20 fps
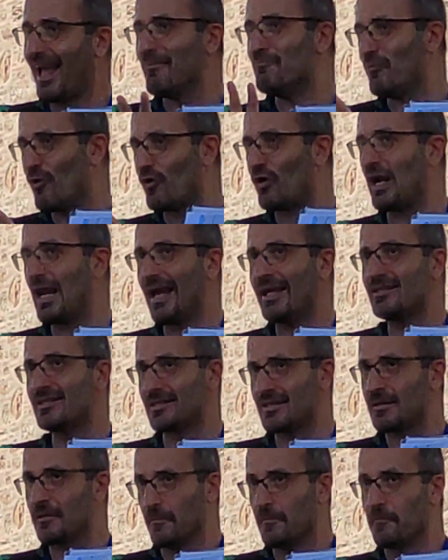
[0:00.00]
More or
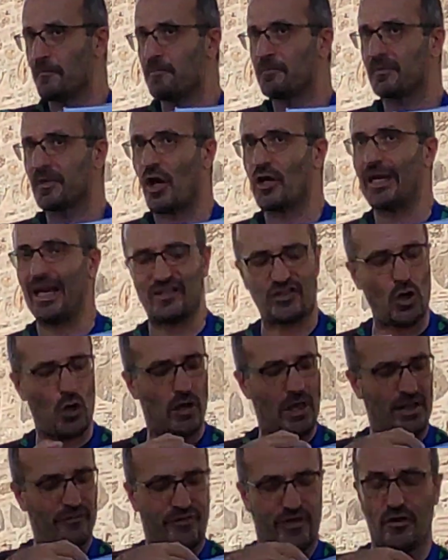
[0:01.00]
less? Yeah. Okay, so
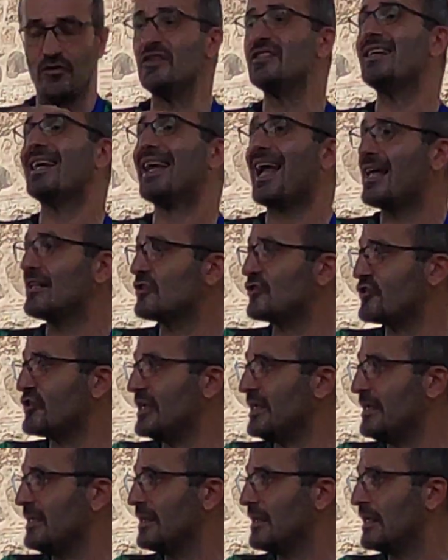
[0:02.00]
there is a
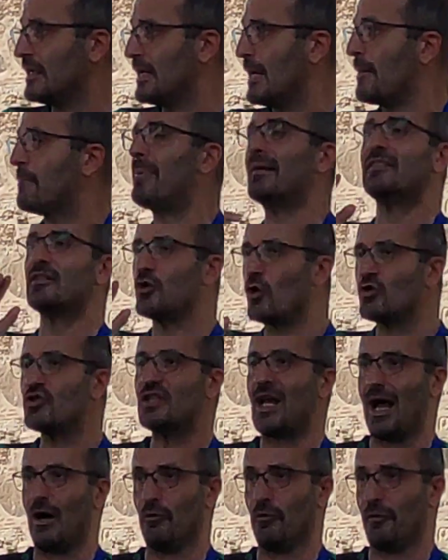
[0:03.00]
country, but no
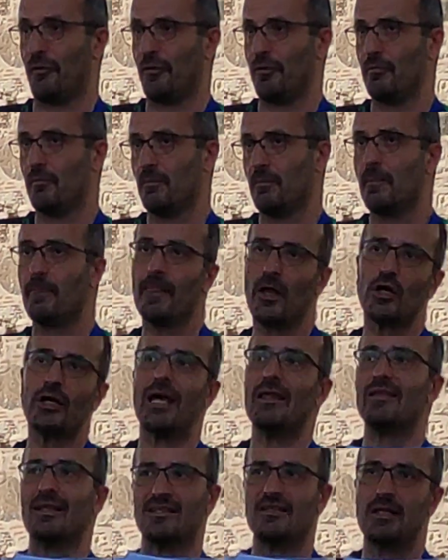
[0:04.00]
south.
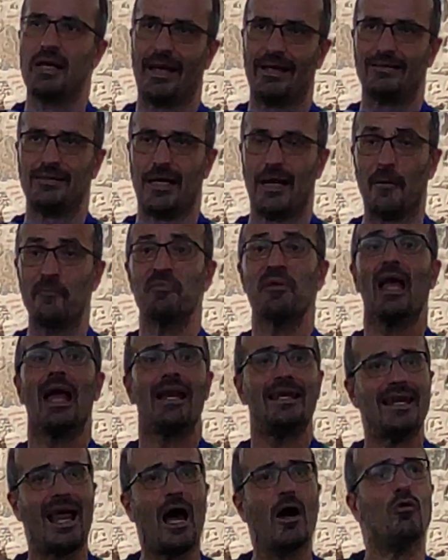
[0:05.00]
Okay, that's the idea.
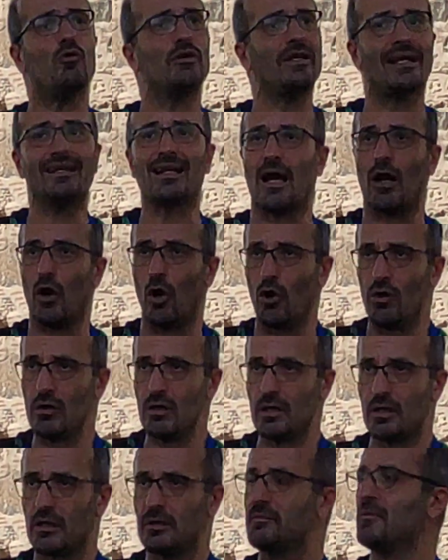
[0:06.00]
Now we get along,
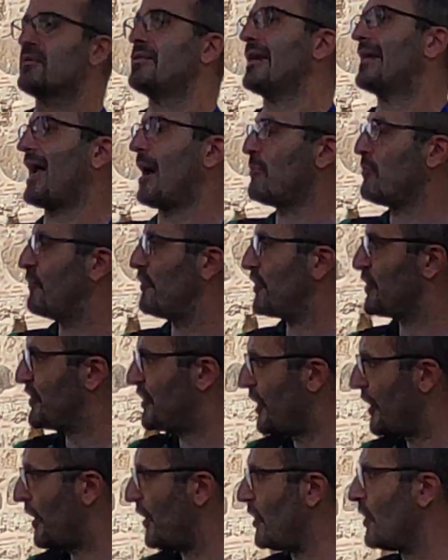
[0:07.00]
they come over
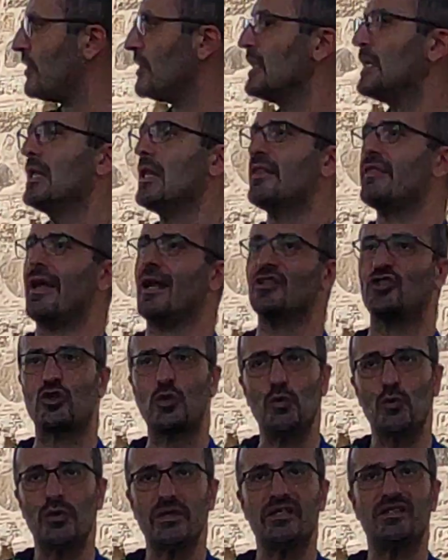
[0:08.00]
here, they are
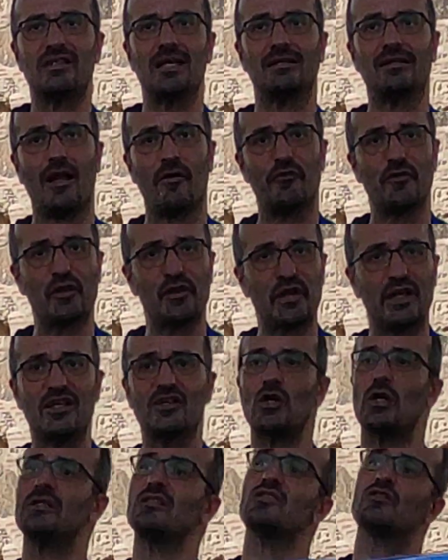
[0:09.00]
tourists and everything,
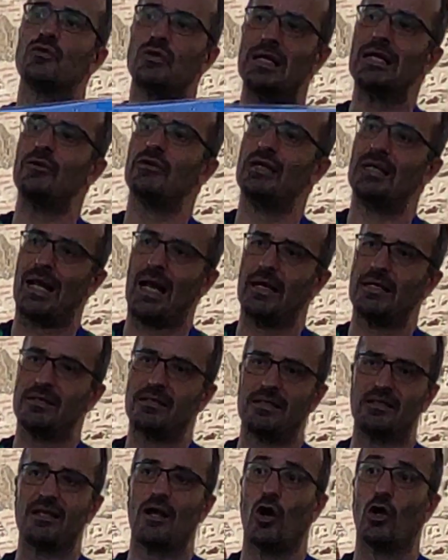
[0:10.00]
so it is really, really
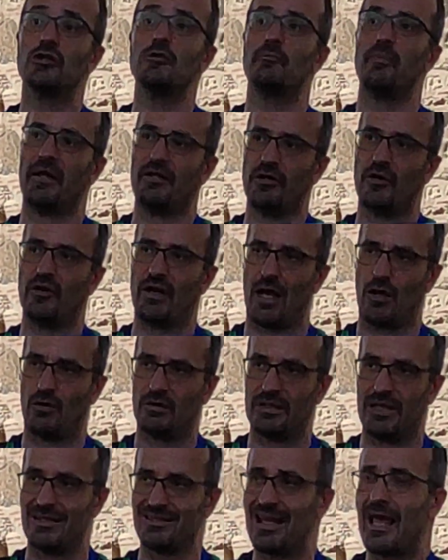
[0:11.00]
nice. It's a lot better
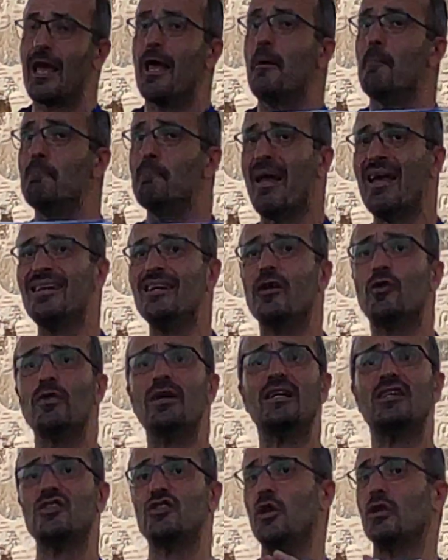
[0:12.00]
nowadays. Many
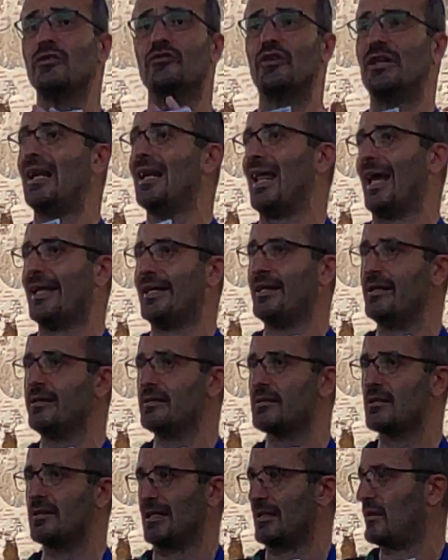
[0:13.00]
Greeks don't really like
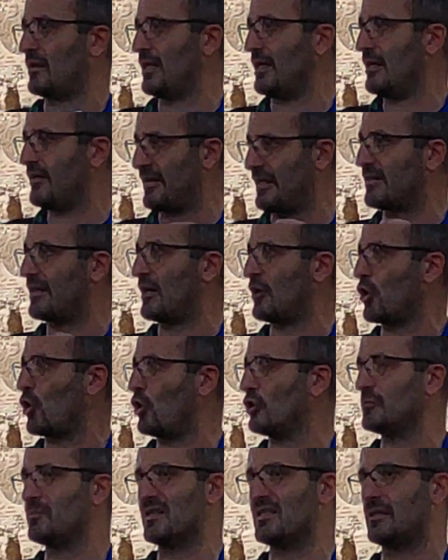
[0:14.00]
it, that thing, that they're
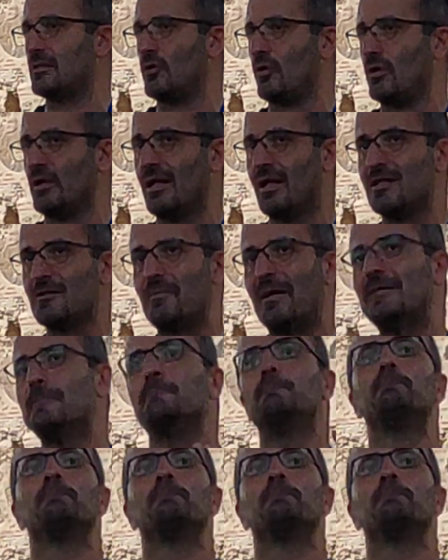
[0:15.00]
called Macedonians, but